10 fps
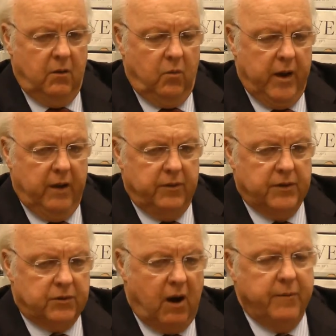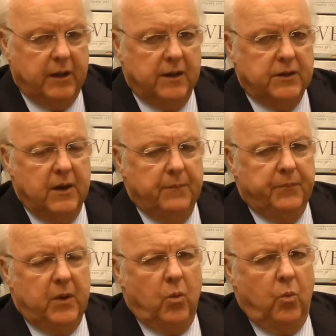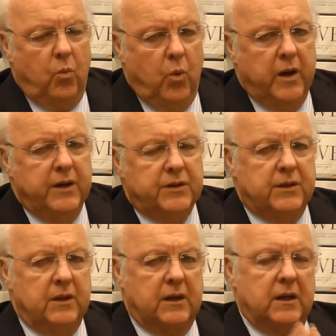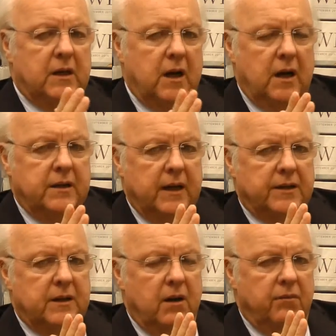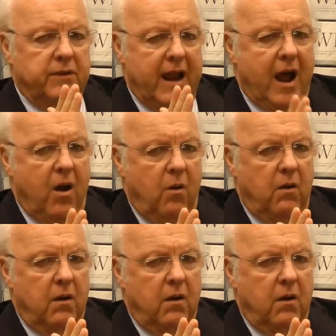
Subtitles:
a way of describing this, what is the context of now?